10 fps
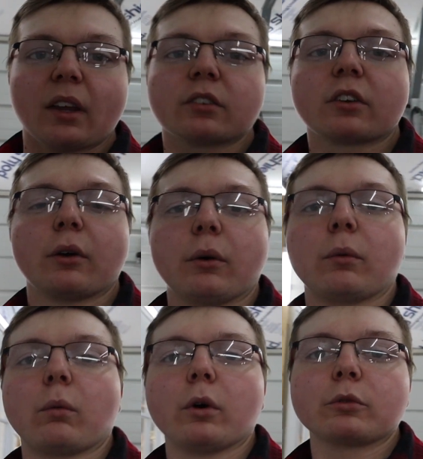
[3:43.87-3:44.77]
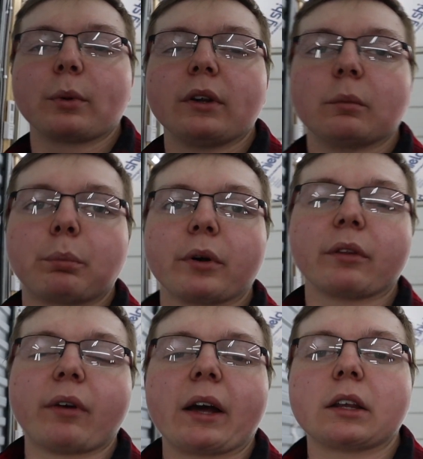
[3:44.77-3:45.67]
So once we put
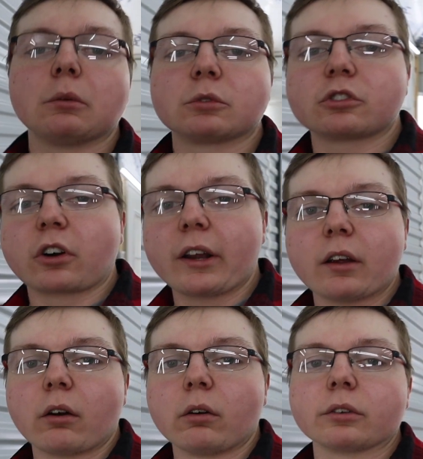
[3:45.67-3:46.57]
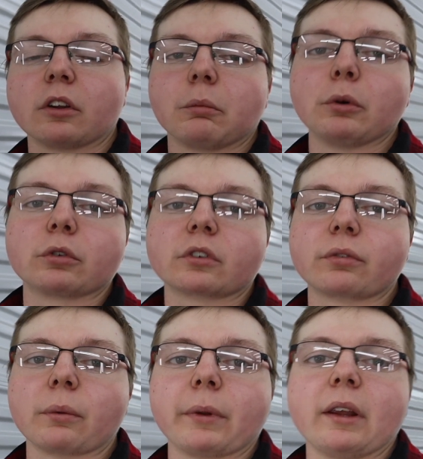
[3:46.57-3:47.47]
the vacuum straight onto the booster
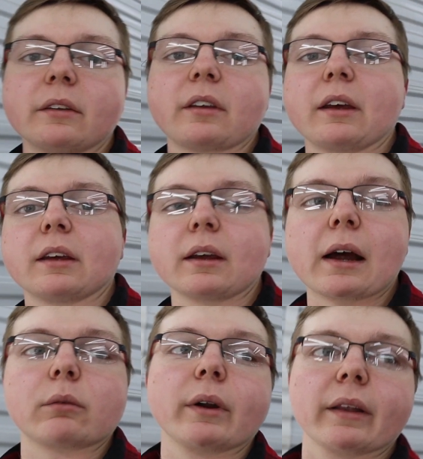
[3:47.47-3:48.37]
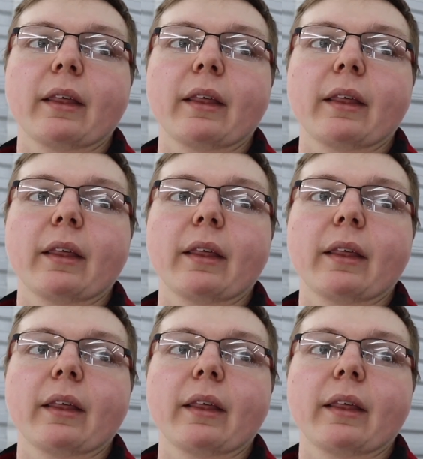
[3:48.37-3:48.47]
from the intake, it got rid of